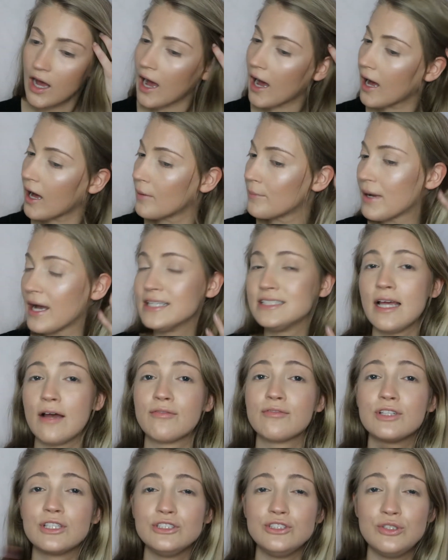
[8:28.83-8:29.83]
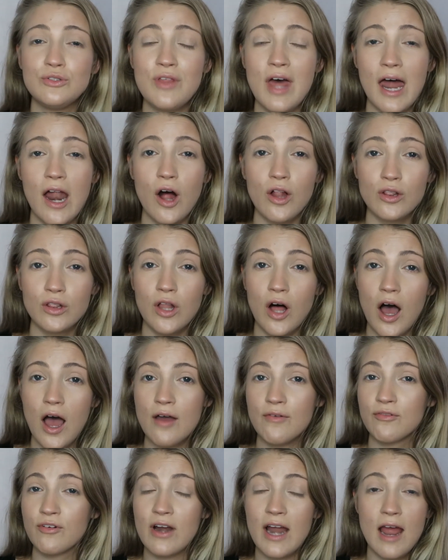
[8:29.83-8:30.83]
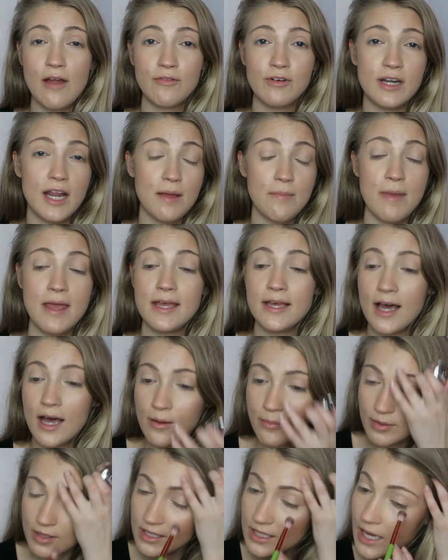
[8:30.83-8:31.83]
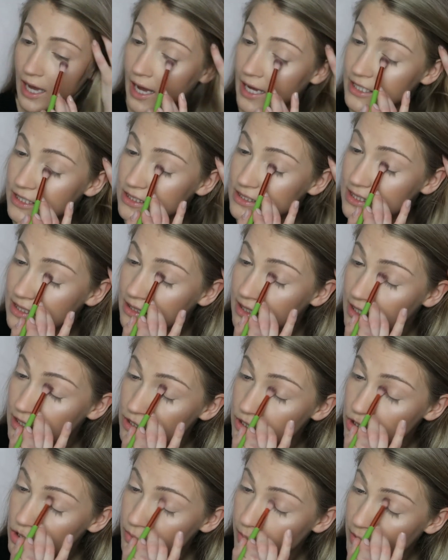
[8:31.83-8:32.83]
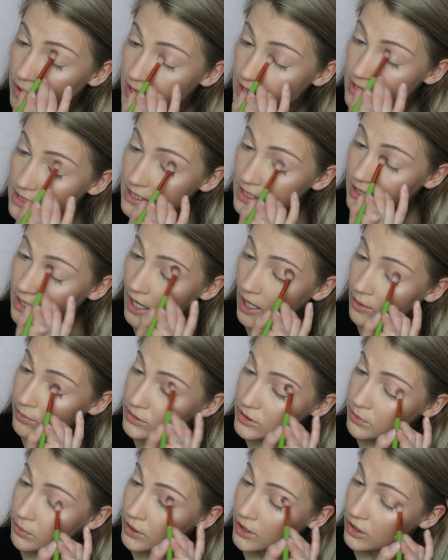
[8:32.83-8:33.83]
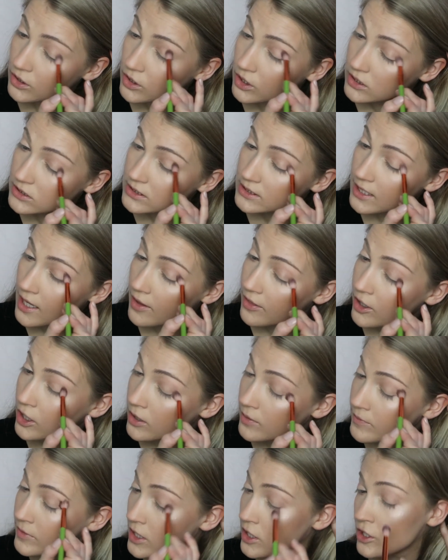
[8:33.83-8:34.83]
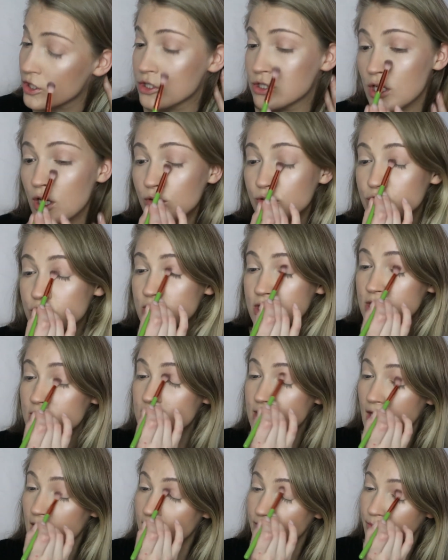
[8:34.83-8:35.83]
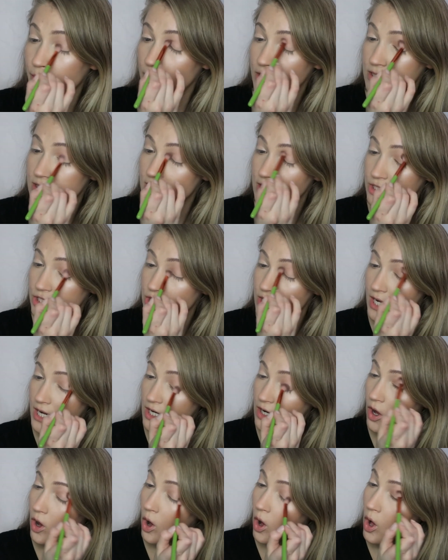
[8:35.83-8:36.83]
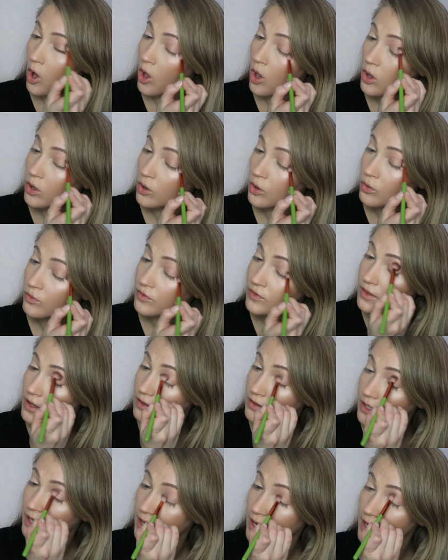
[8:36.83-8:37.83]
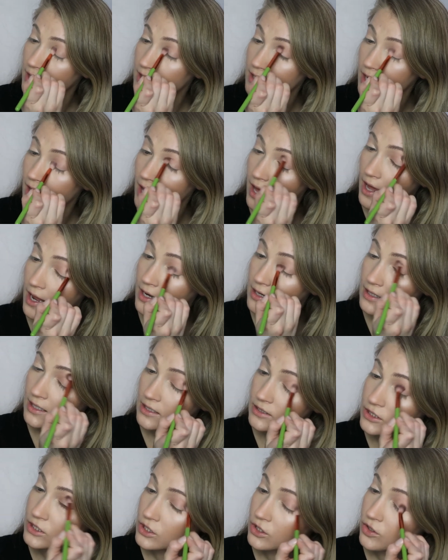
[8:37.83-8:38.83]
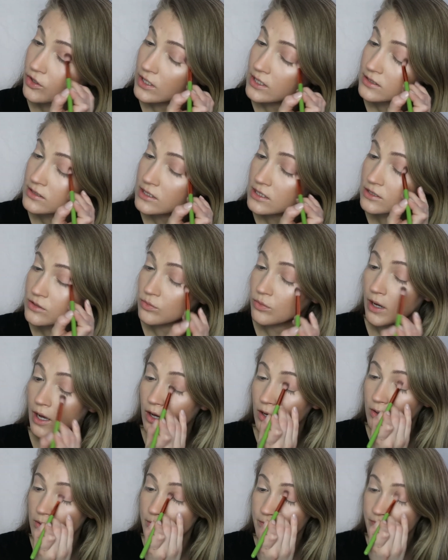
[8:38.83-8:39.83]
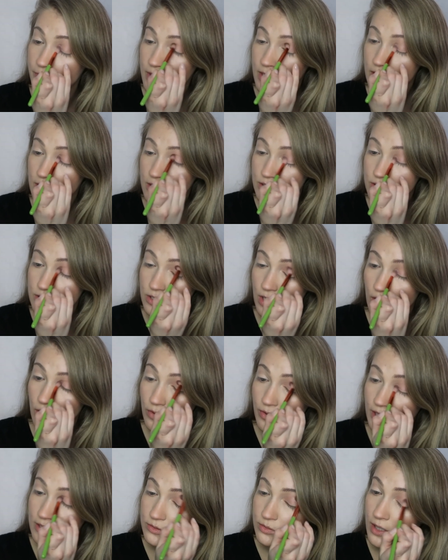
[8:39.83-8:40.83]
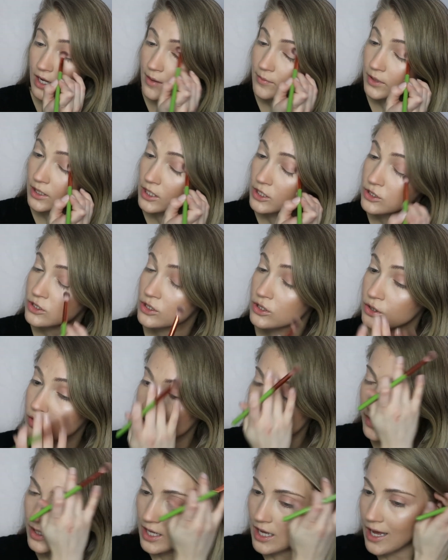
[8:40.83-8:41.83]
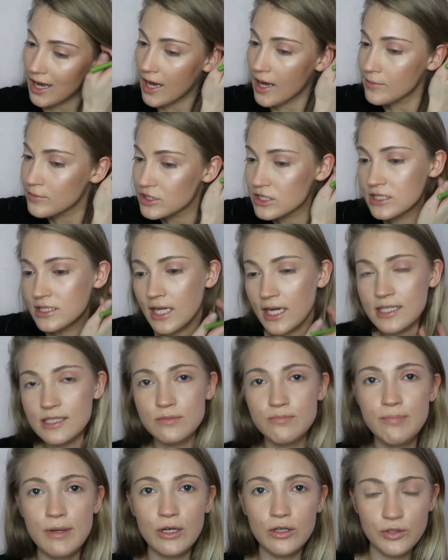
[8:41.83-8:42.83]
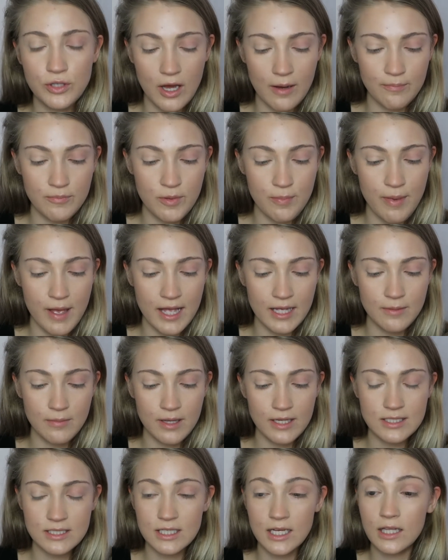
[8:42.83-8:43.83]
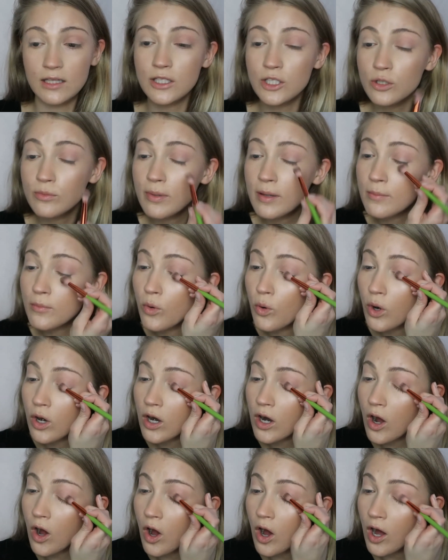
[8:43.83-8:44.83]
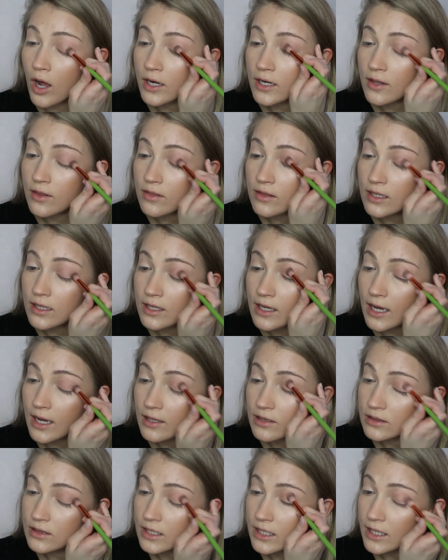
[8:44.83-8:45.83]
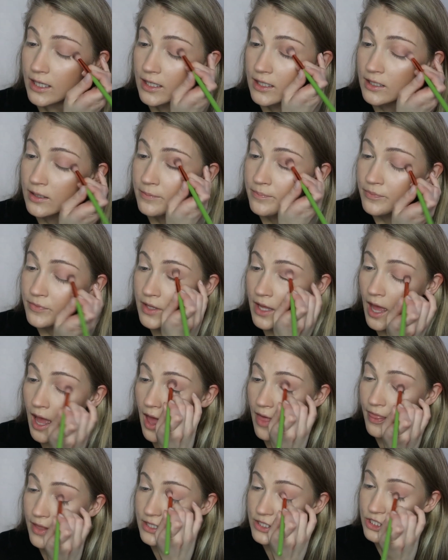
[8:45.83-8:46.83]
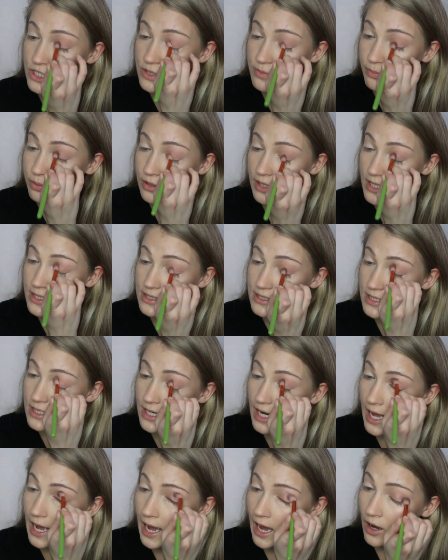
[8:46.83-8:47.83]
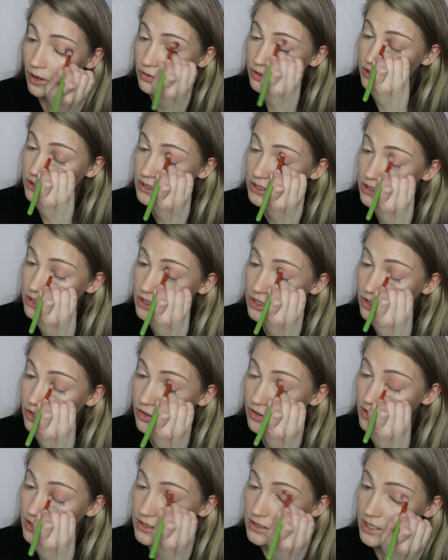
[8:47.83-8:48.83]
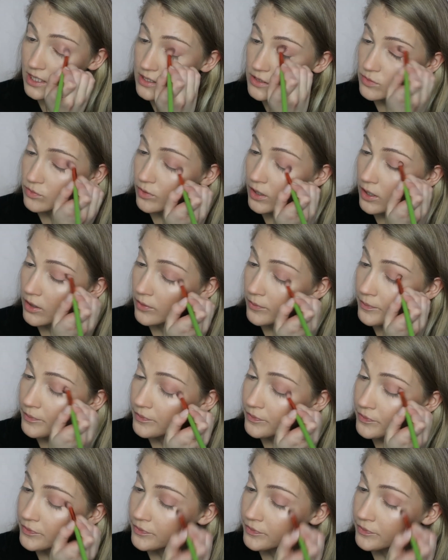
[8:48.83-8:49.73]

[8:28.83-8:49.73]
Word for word: I definitely do that a lot for everyday makeup. I just think that it's super easy and helps to put a look together. So she just kind of puts the shade all over the lid and into the crease as well. So that's what I'm going to do. She does build up the pigment a little bit more on the lid and then just blends it out into the crease as well.